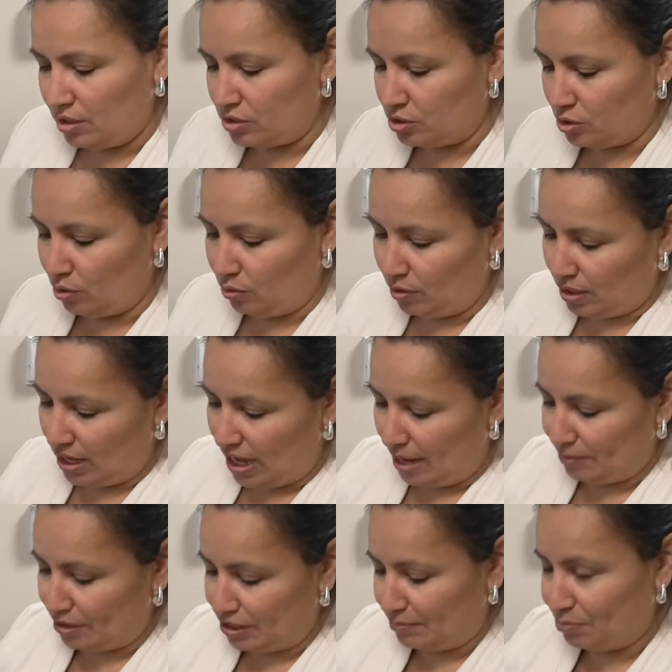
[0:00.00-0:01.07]
So
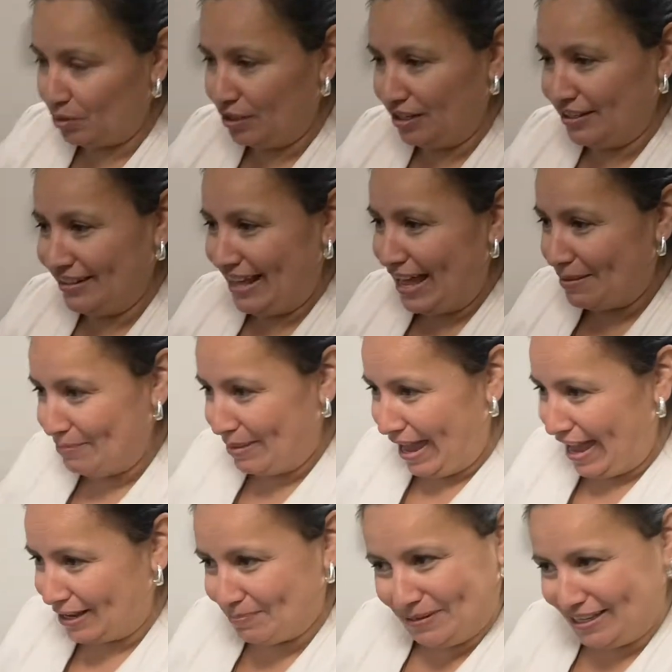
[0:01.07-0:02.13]
I'm going to put that
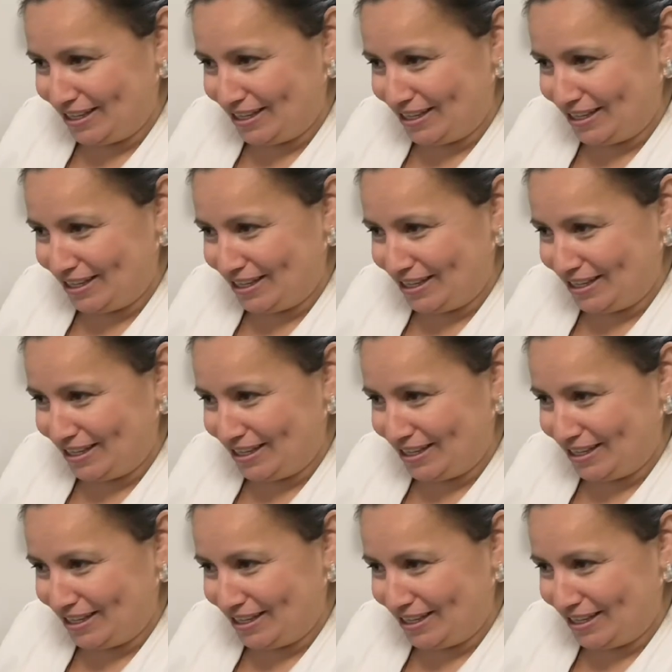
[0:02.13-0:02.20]
back